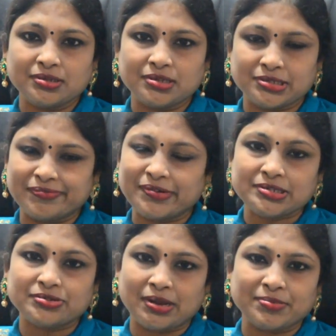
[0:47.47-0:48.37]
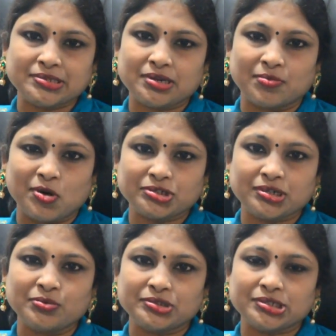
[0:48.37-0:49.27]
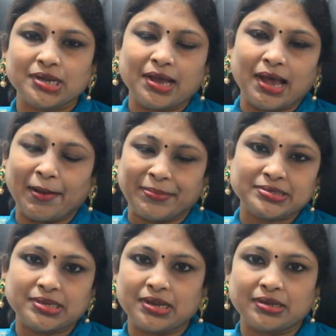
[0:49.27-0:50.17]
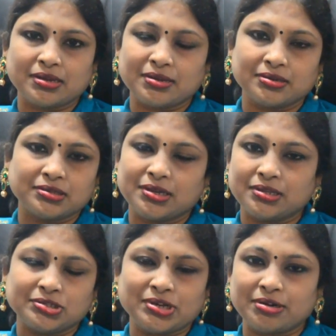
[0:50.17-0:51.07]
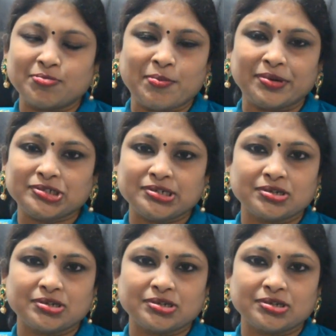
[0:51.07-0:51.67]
It's the first trimester abortion, which happens in the general population.